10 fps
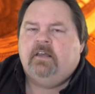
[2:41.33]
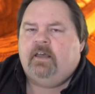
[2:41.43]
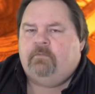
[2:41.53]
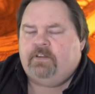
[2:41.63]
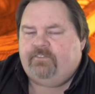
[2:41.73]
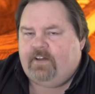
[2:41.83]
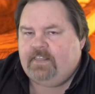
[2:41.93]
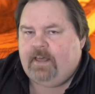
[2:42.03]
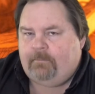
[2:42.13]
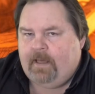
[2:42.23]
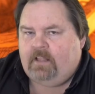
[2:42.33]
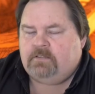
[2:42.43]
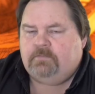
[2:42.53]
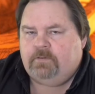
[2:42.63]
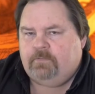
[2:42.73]
And when you find that
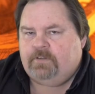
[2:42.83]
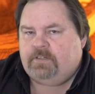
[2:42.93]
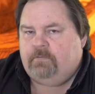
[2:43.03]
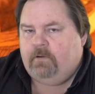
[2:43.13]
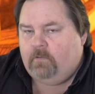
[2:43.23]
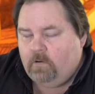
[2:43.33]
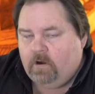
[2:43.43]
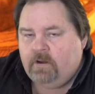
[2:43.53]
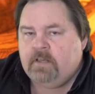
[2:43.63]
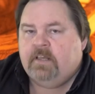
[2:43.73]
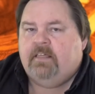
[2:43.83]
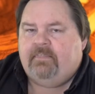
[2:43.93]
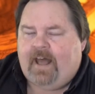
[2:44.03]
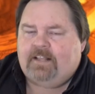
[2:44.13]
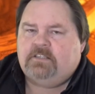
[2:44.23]
balance between risk and reward,
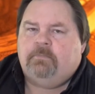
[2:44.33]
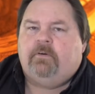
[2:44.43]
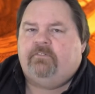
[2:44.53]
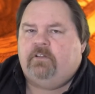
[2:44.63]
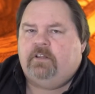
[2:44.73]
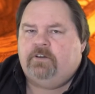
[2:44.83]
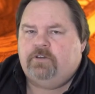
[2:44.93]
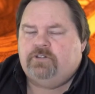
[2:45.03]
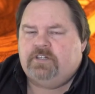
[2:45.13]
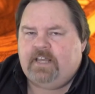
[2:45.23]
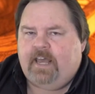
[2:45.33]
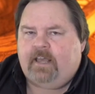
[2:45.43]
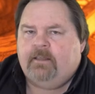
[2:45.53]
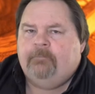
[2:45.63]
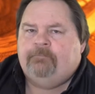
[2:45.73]
that's the portfolio you should take.